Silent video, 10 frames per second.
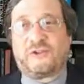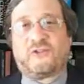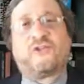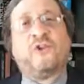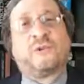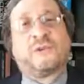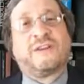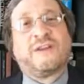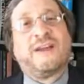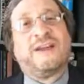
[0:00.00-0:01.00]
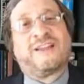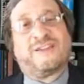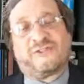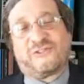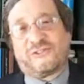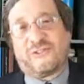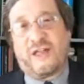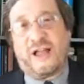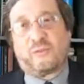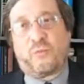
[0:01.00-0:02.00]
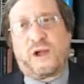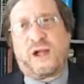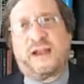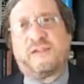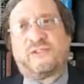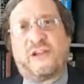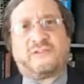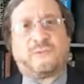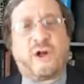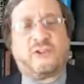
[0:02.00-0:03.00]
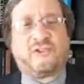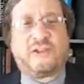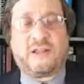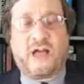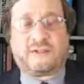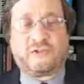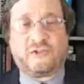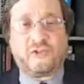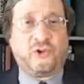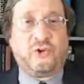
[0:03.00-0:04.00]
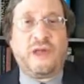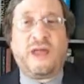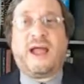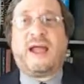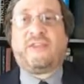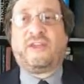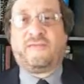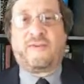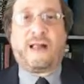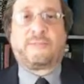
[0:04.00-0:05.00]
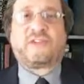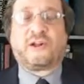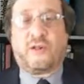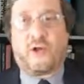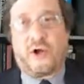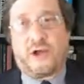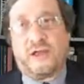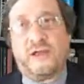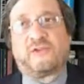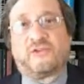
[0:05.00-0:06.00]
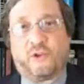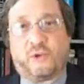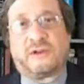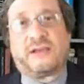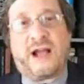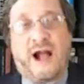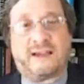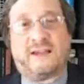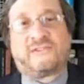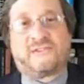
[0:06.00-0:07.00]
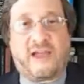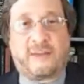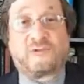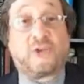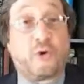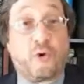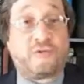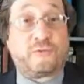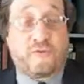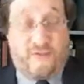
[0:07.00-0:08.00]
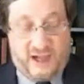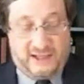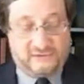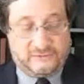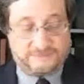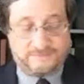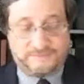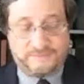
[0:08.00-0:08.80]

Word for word: student gets to select what kind of science project he likes to do, and then develops it along certain guided steps the course provides.